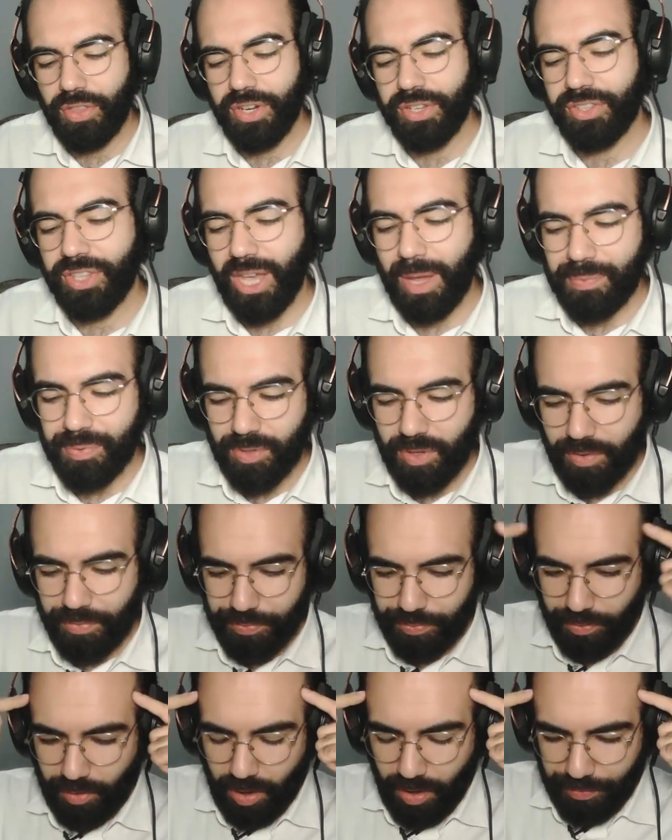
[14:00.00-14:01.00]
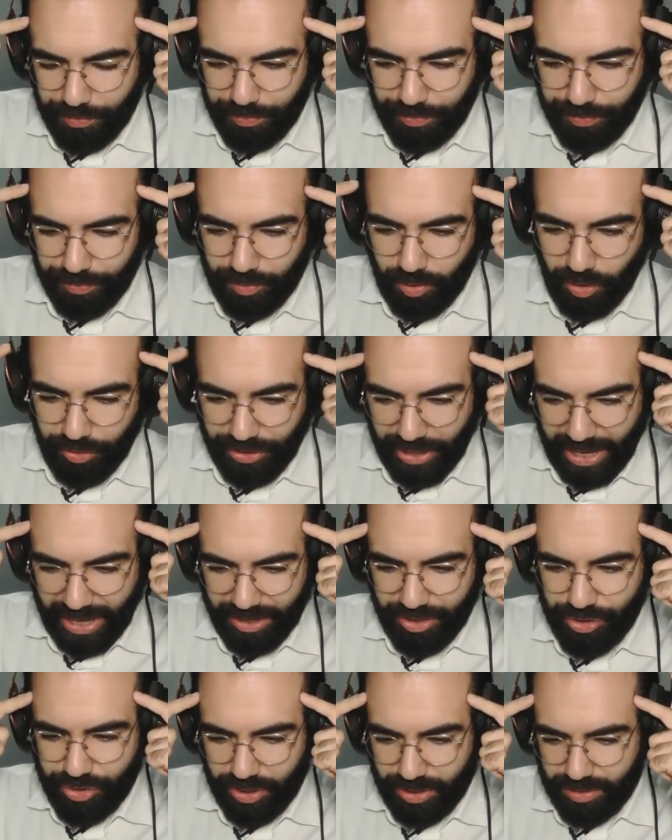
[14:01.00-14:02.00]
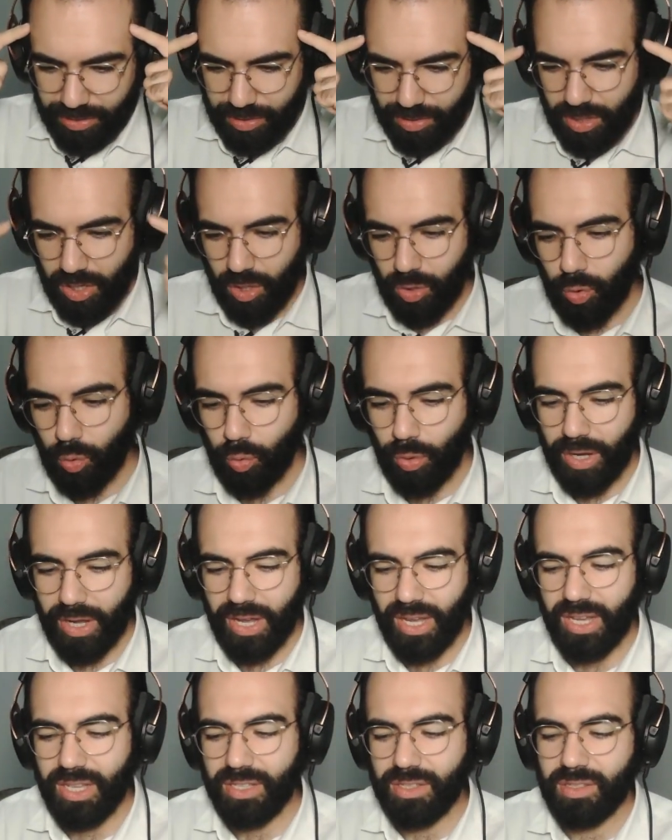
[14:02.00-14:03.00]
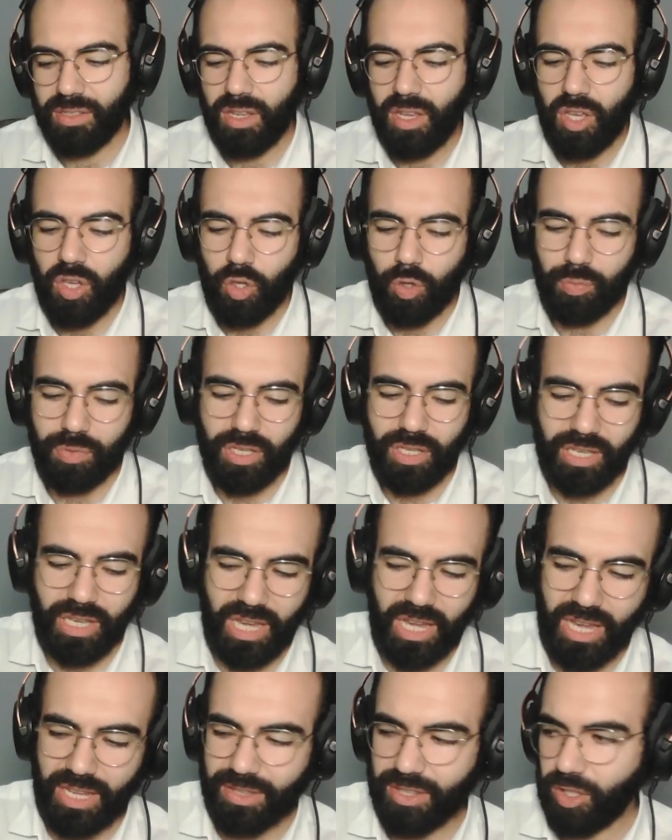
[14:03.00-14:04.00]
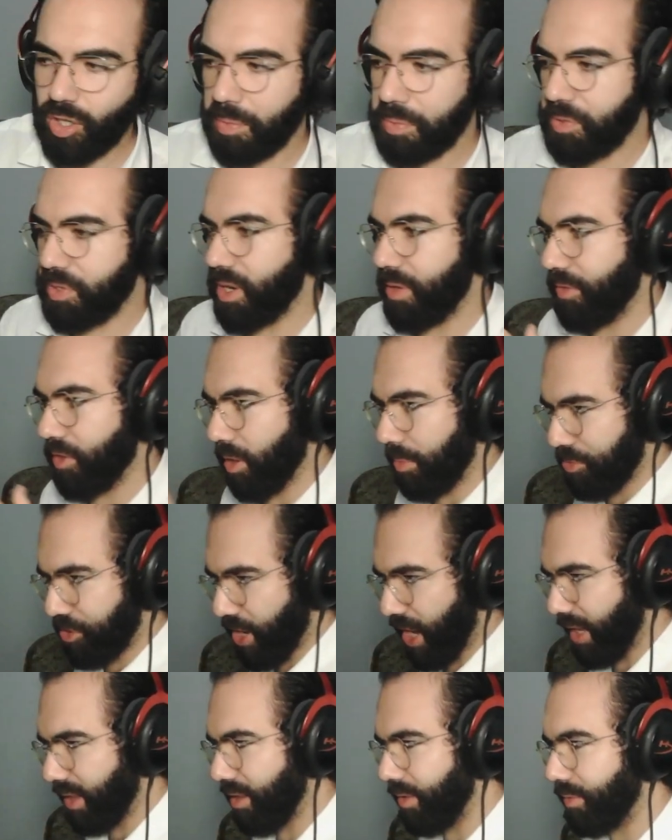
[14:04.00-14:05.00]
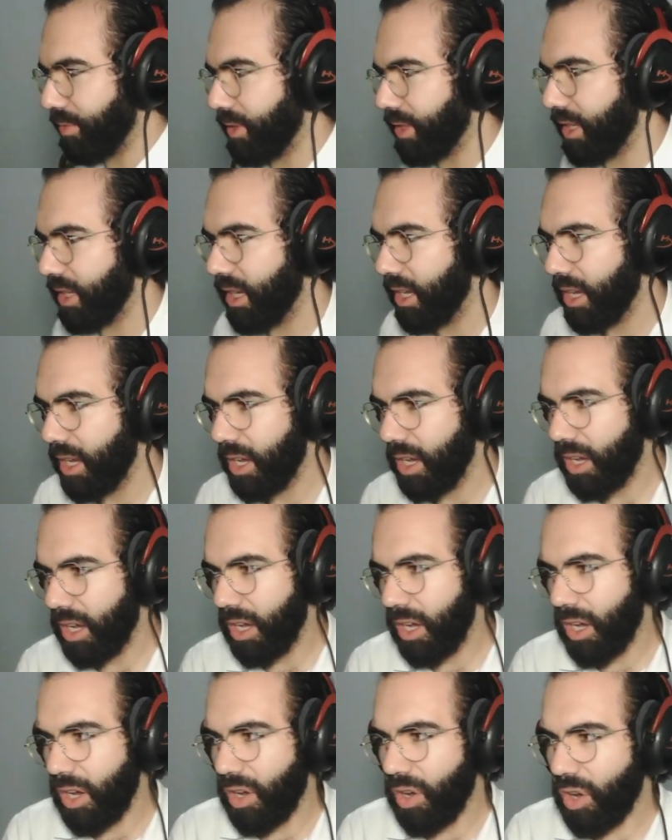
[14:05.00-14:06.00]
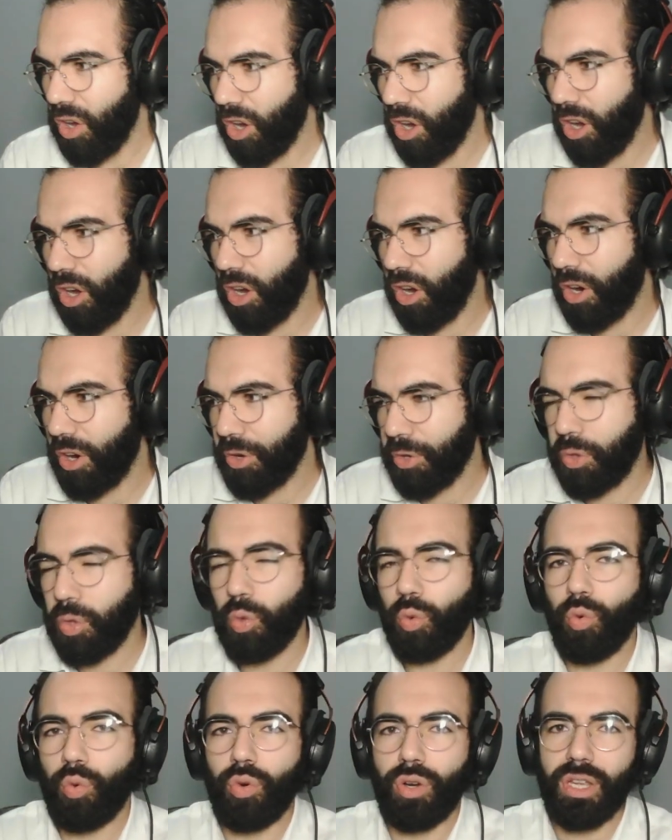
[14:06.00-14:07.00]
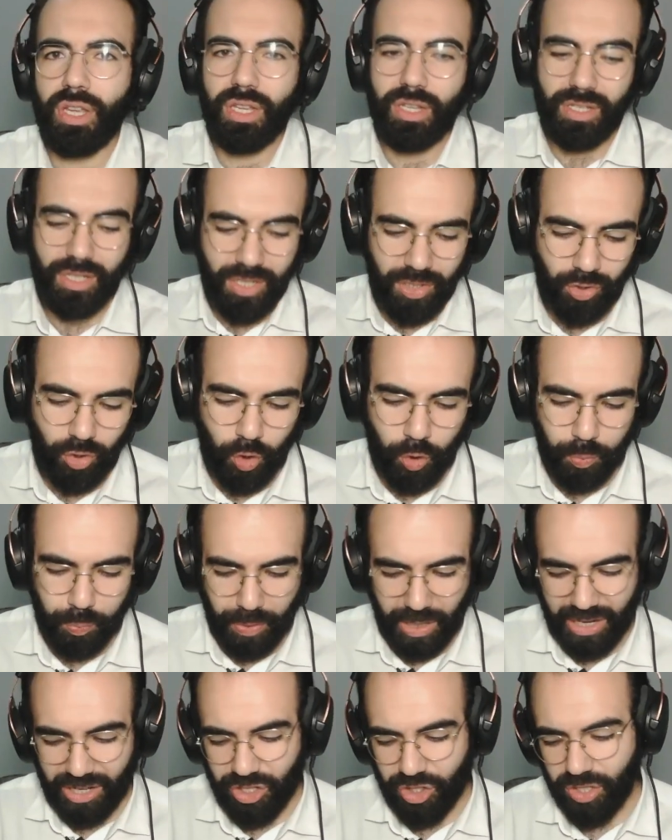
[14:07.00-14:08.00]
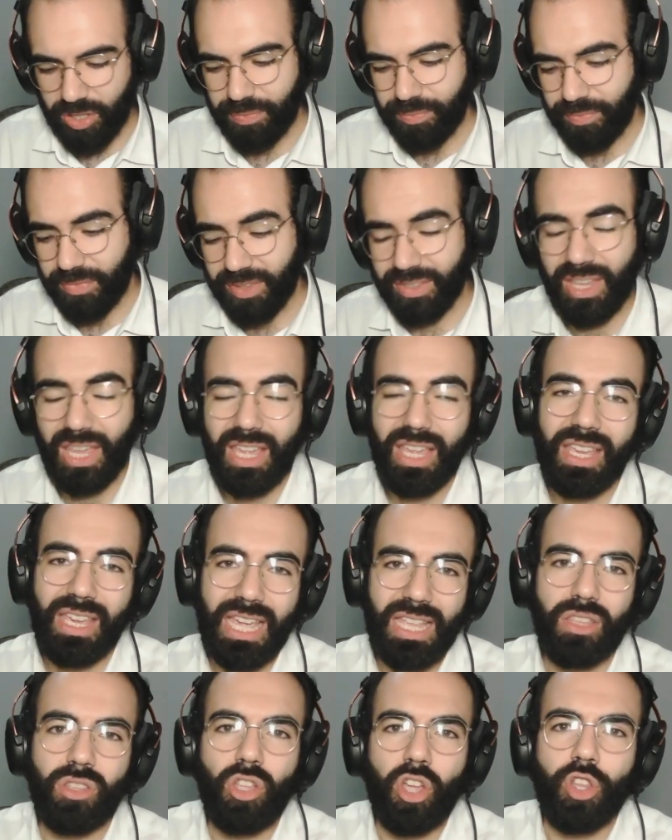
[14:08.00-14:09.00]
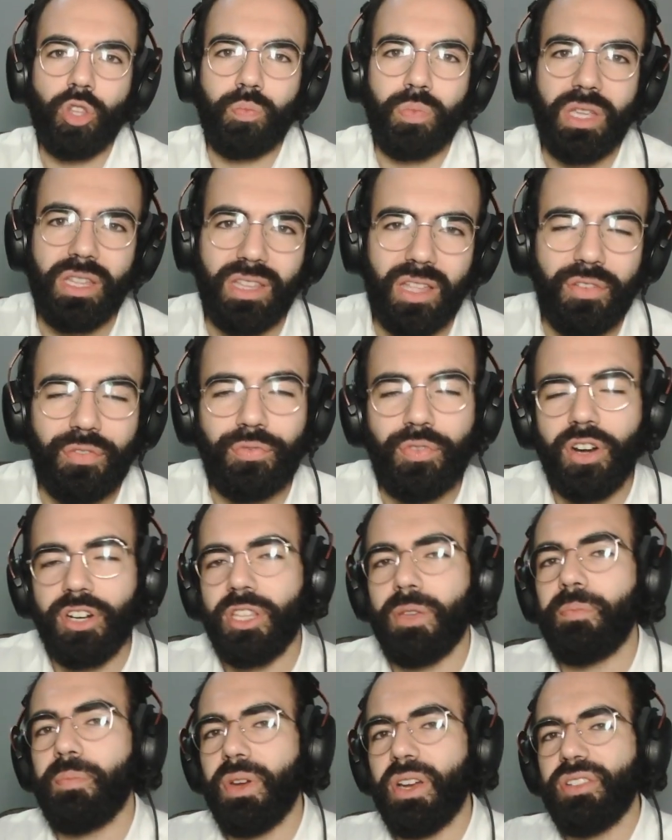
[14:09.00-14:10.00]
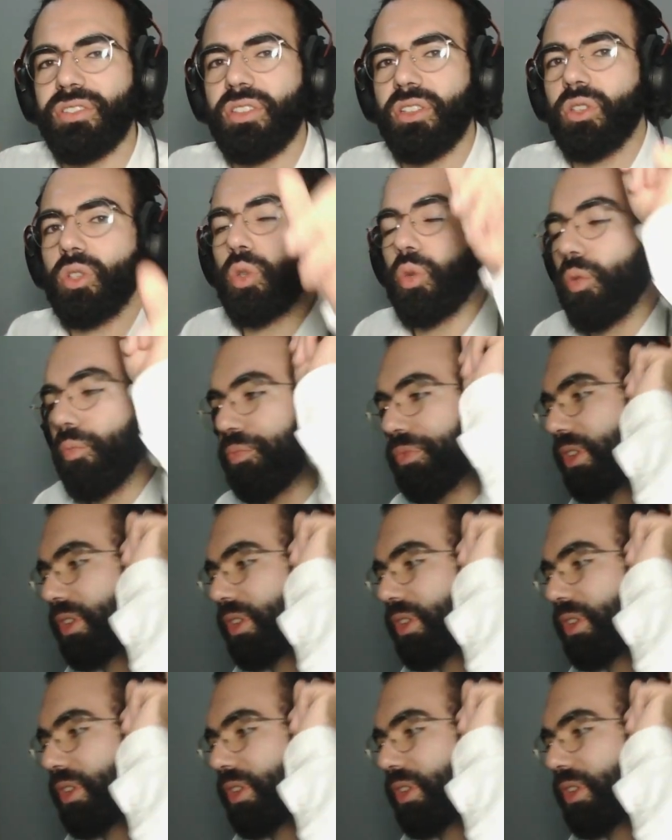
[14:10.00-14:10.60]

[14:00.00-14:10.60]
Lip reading: types of connections to us, communicating, observing objectively, or through introspection, they cannot be enough for the person to